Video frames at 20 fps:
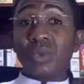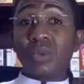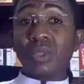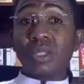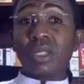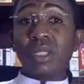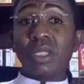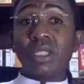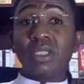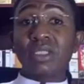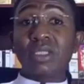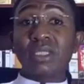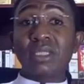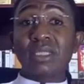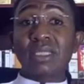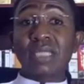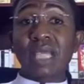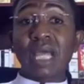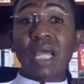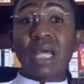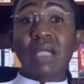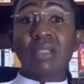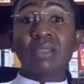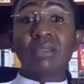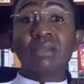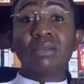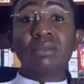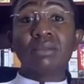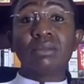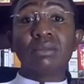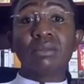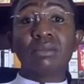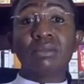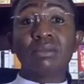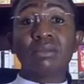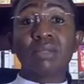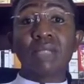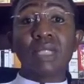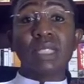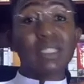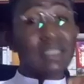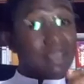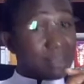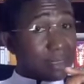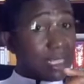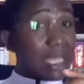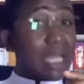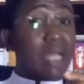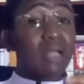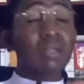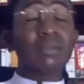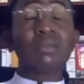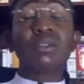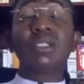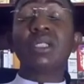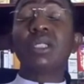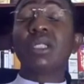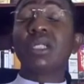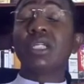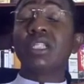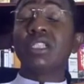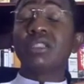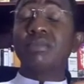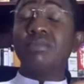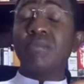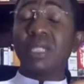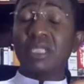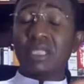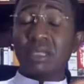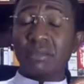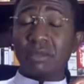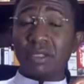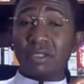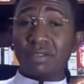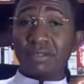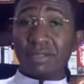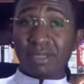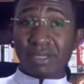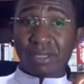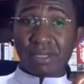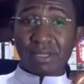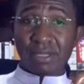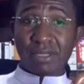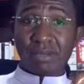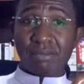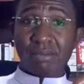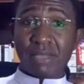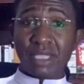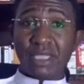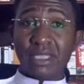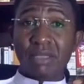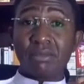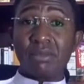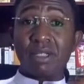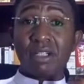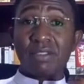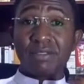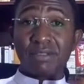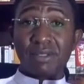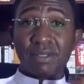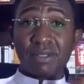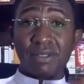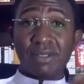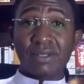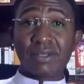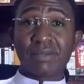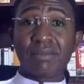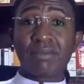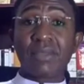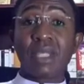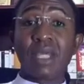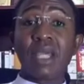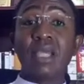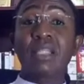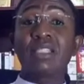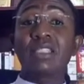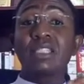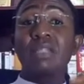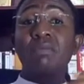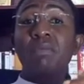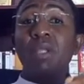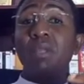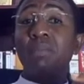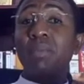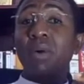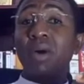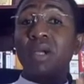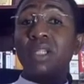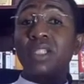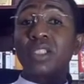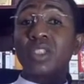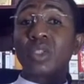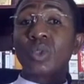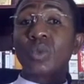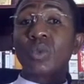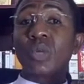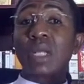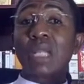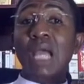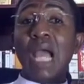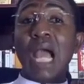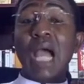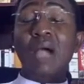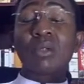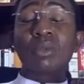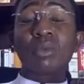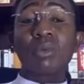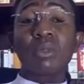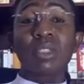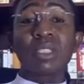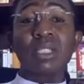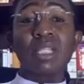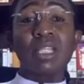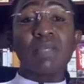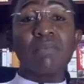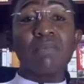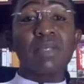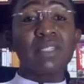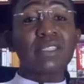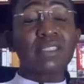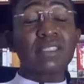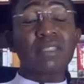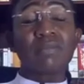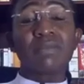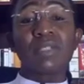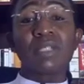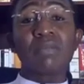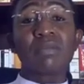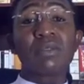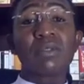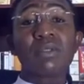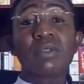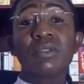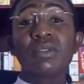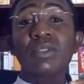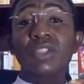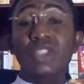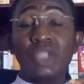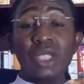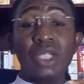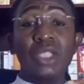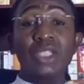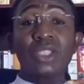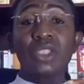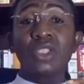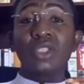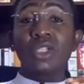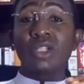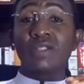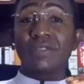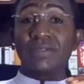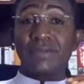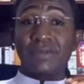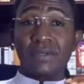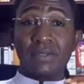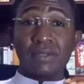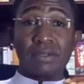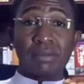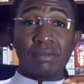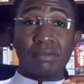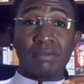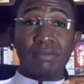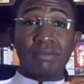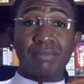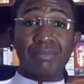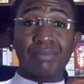word sound is metamorphosis. It simply points to an outwardly perceptible change of form.